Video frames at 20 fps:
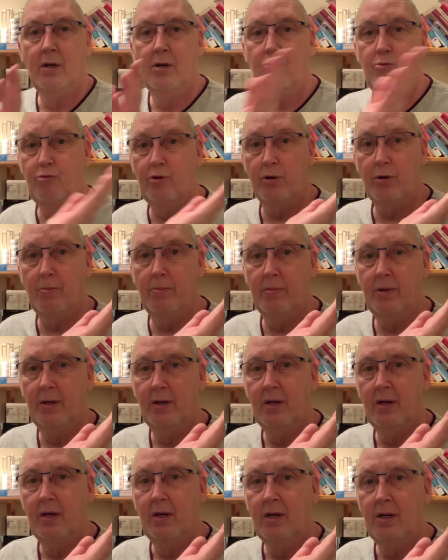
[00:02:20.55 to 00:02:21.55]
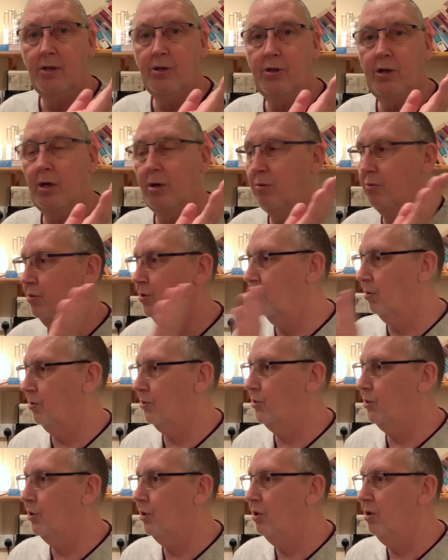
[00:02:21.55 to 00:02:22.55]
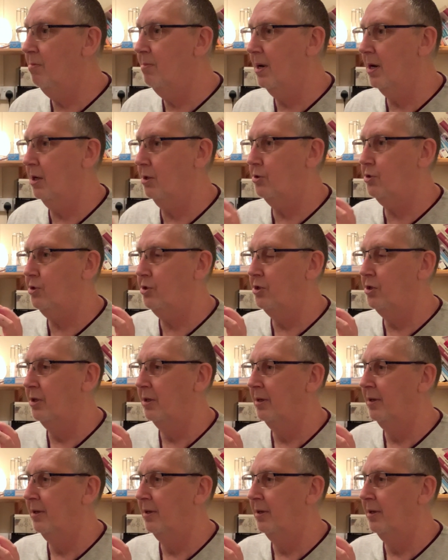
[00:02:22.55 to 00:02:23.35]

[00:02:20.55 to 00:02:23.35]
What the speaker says: room, so not too much